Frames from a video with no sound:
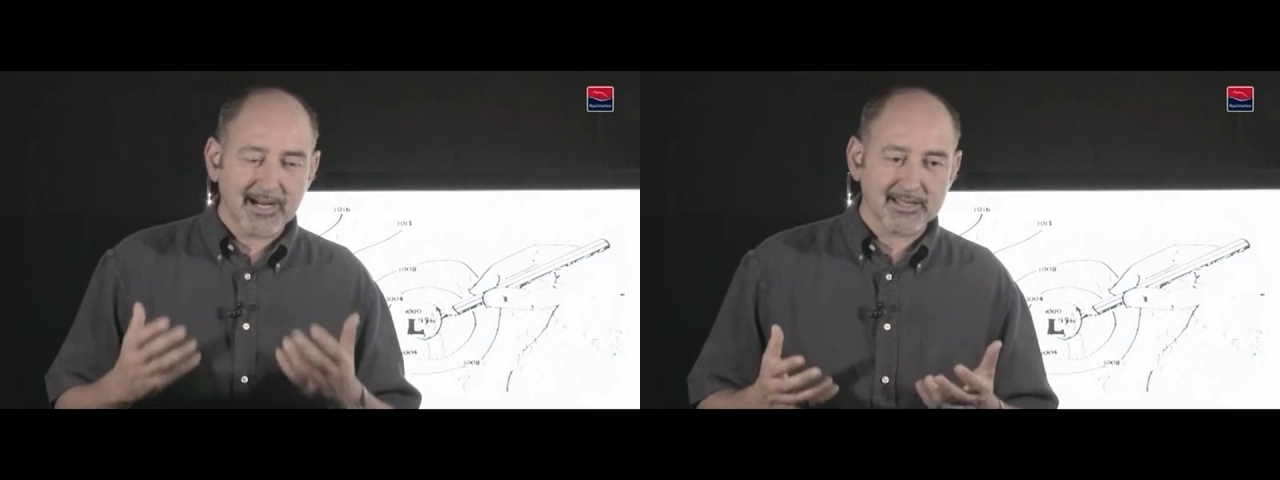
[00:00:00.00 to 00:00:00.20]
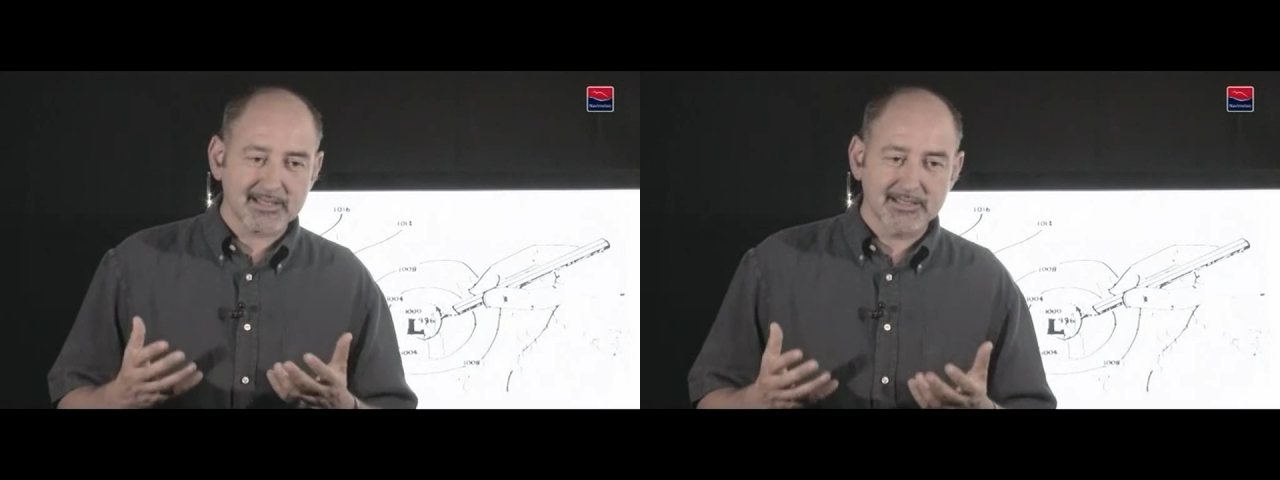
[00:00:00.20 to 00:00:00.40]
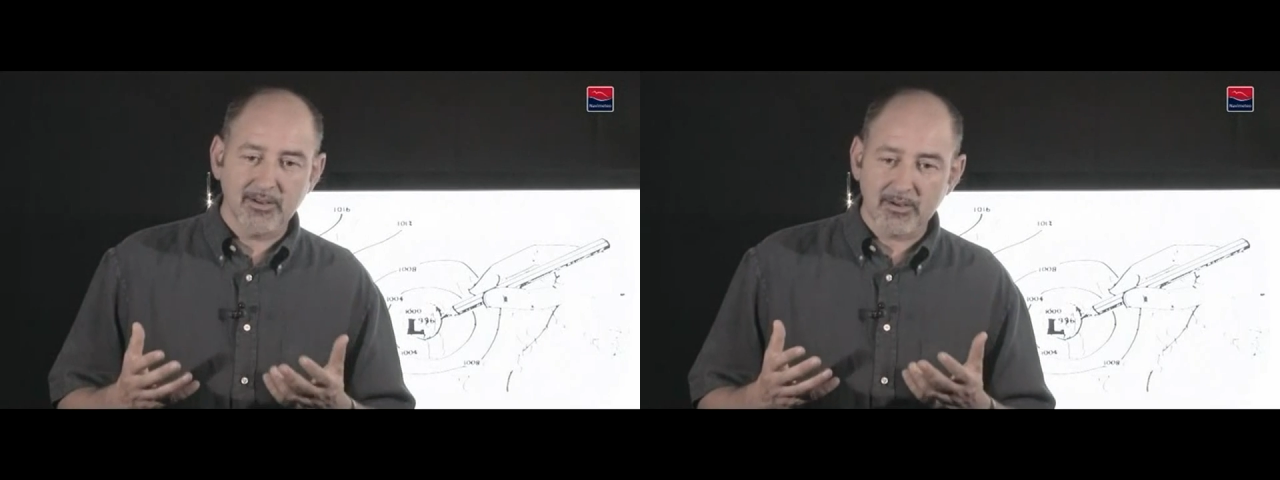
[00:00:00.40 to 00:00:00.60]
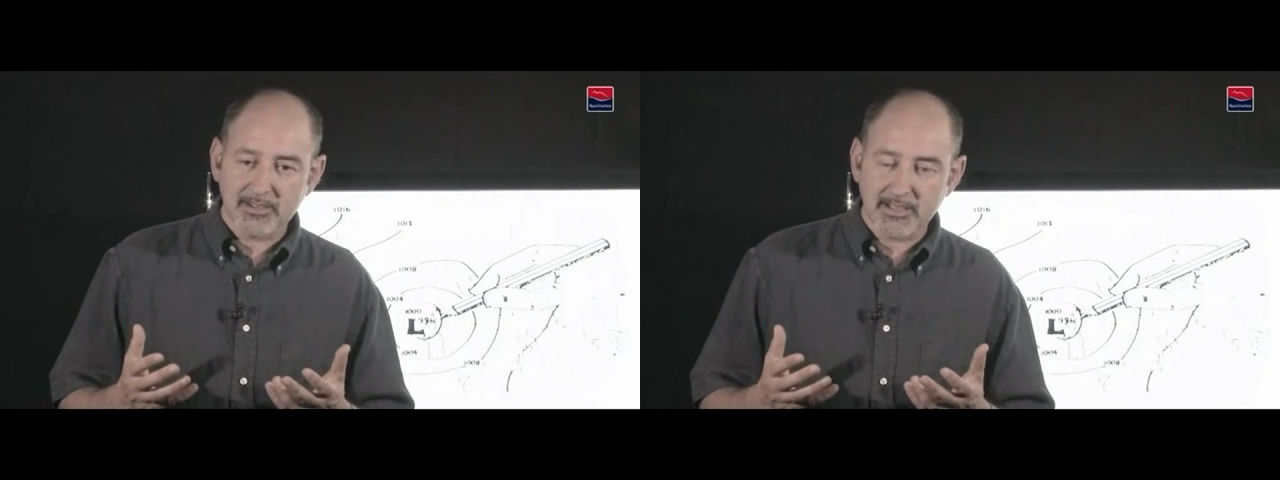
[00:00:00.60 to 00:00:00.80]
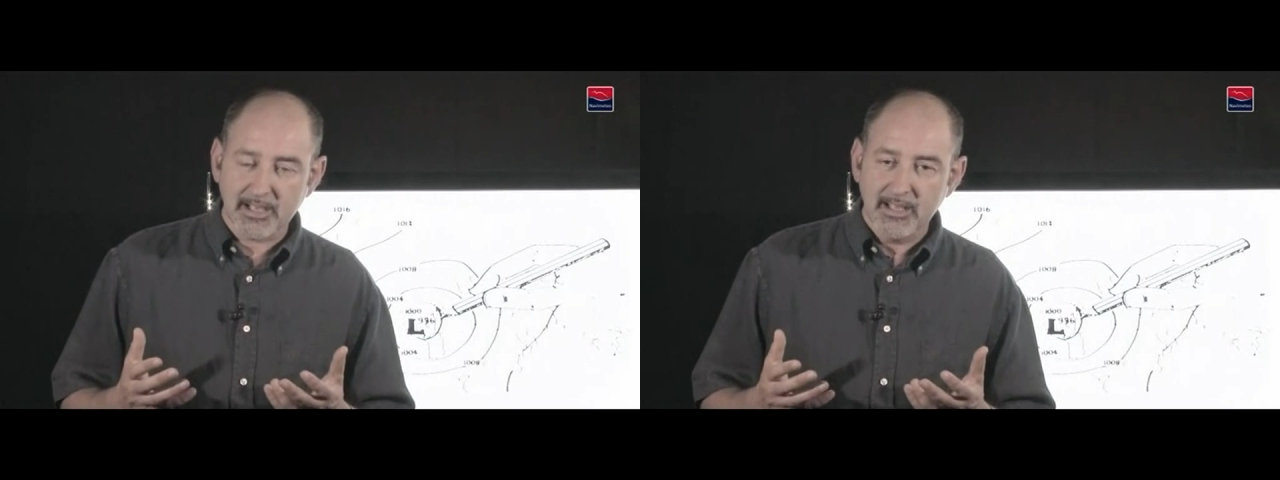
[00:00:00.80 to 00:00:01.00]
We have to
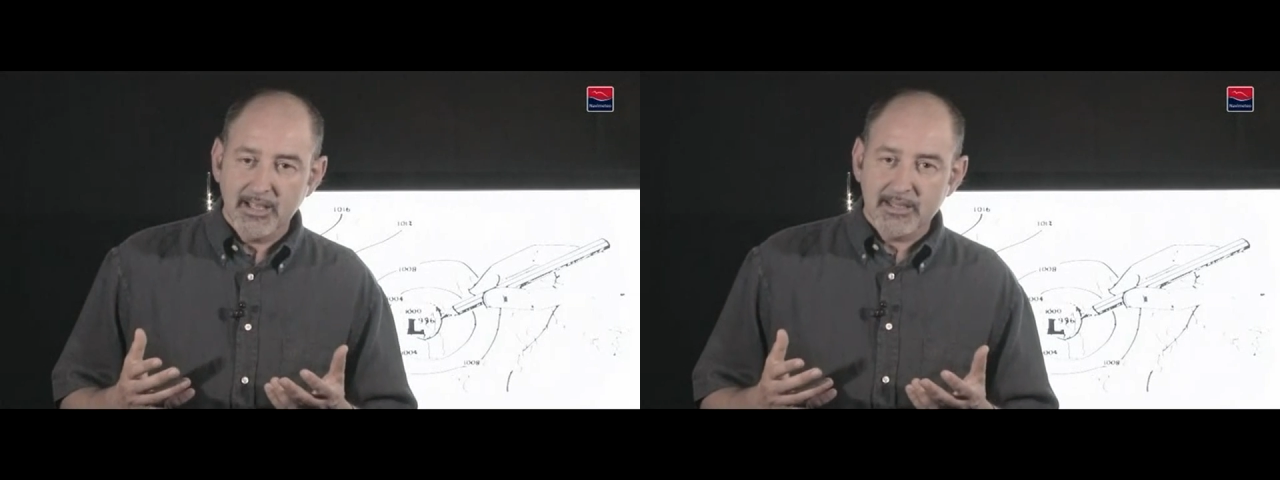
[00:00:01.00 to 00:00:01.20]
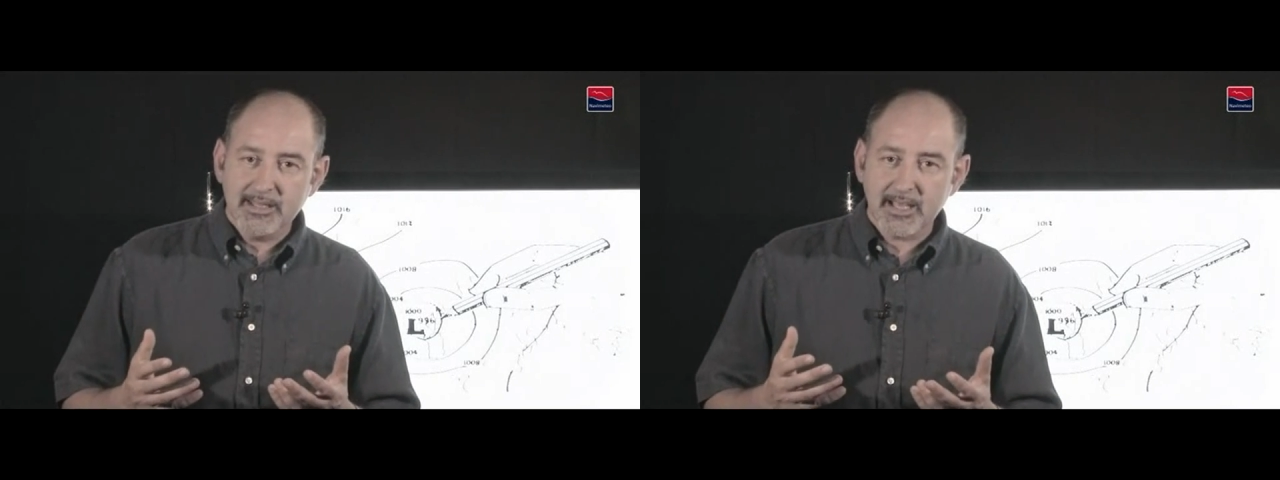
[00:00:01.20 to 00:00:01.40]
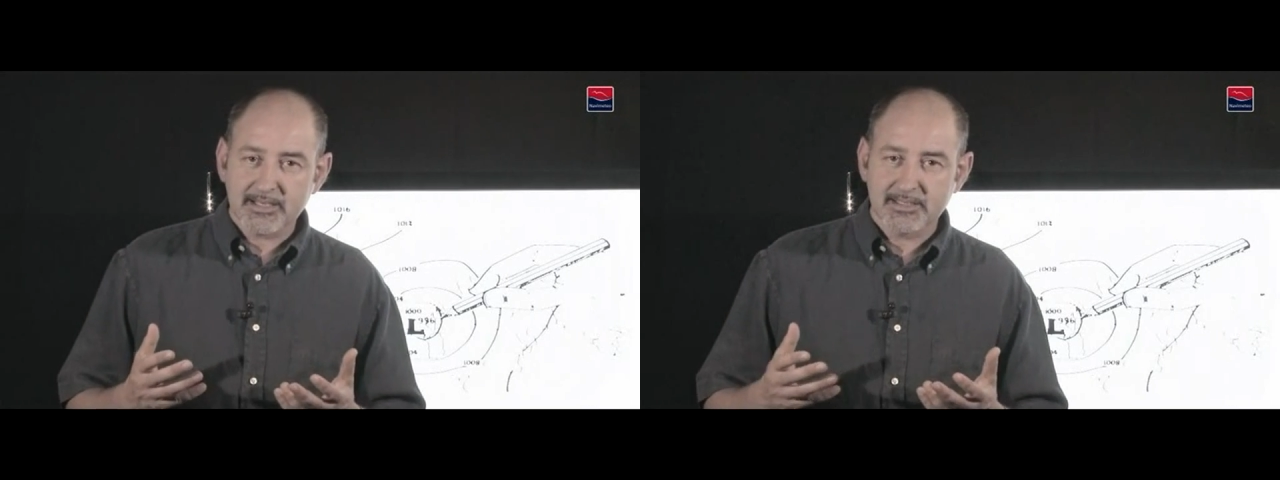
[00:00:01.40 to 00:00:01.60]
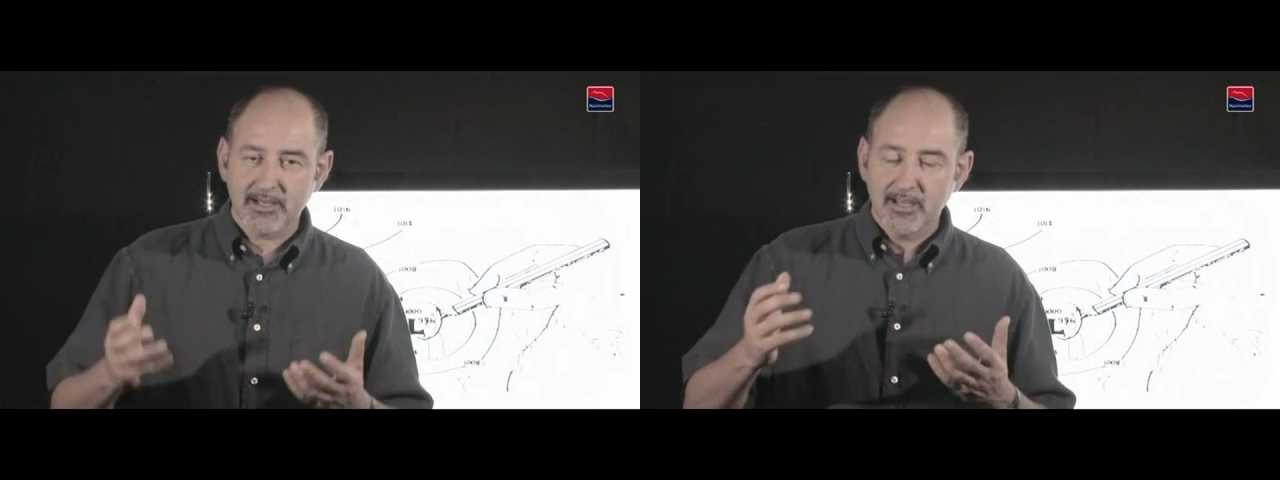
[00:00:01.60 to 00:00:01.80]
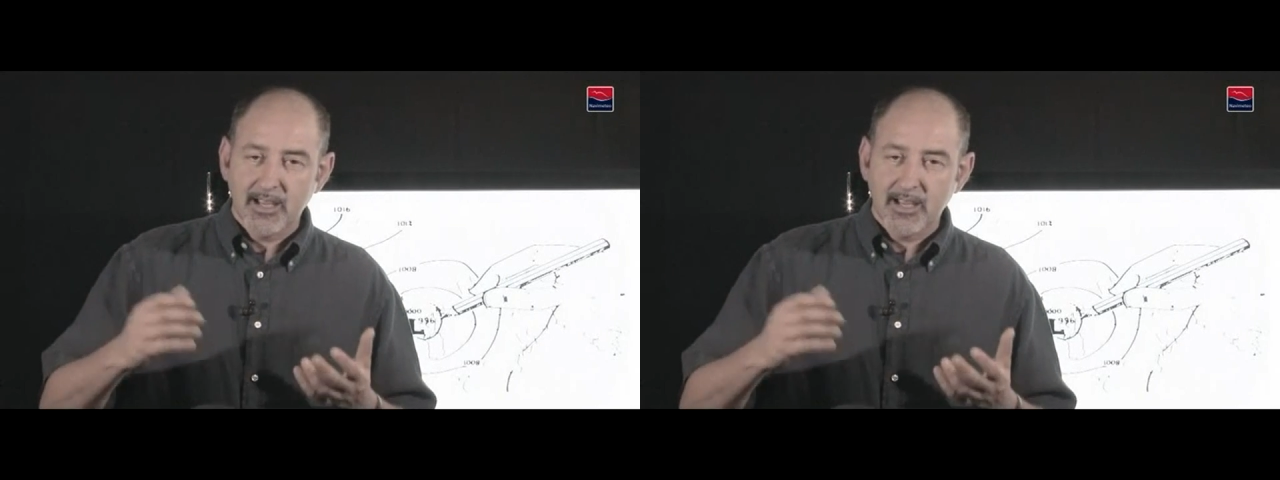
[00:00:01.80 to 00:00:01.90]
draw lines joining the